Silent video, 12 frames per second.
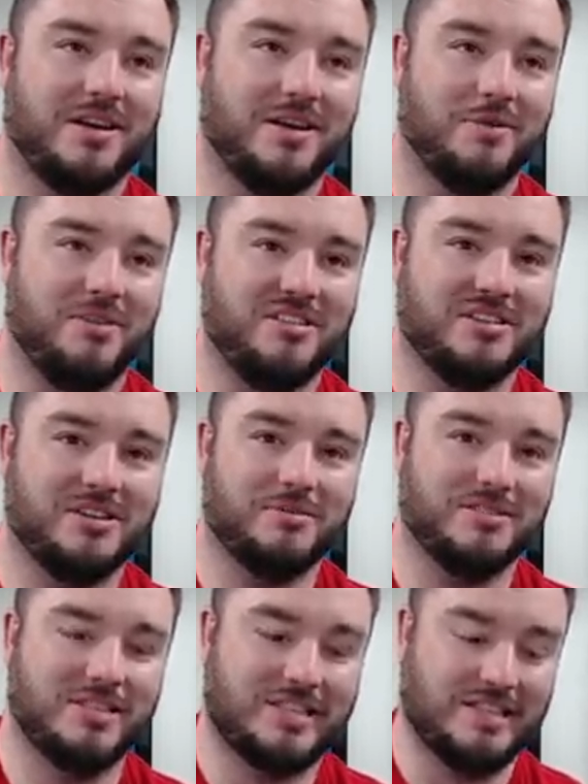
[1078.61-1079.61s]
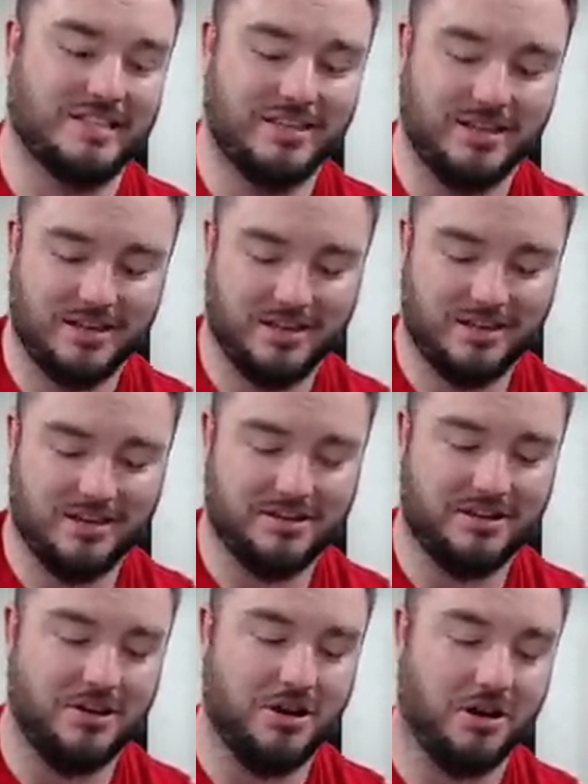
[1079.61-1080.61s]
Wayne Simmonds.
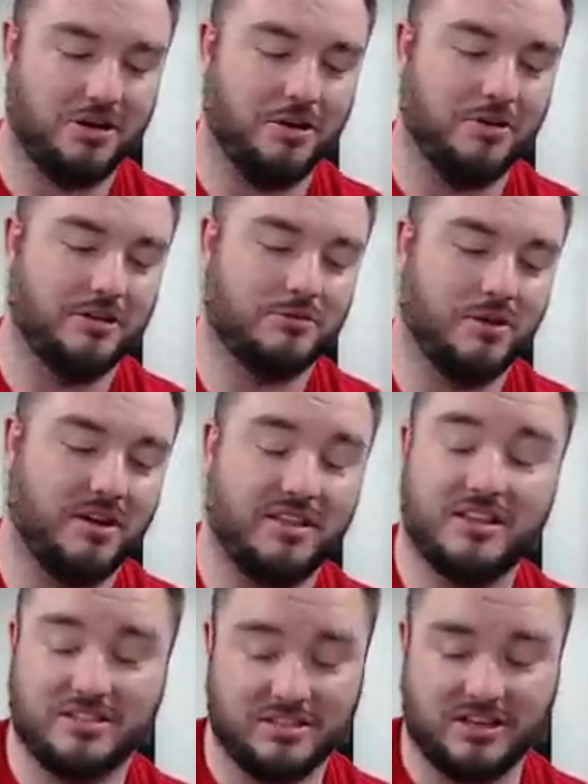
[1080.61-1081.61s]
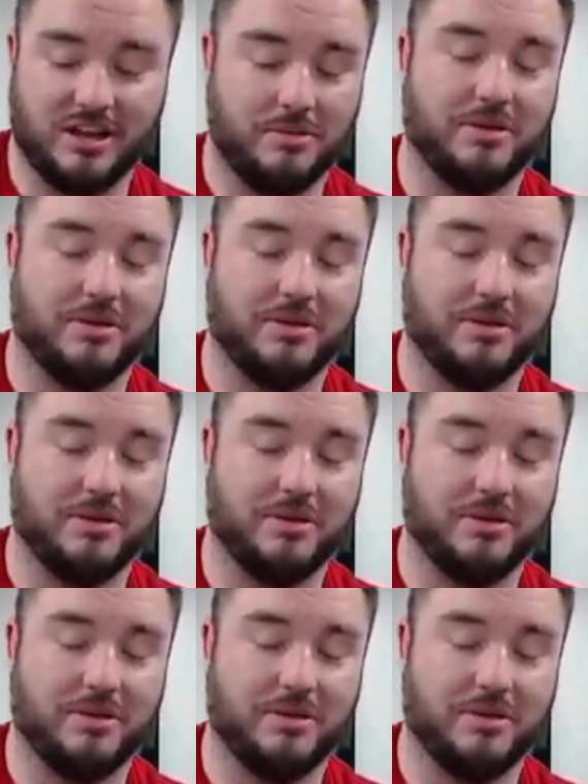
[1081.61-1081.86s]
Did not go his way. This is going to be a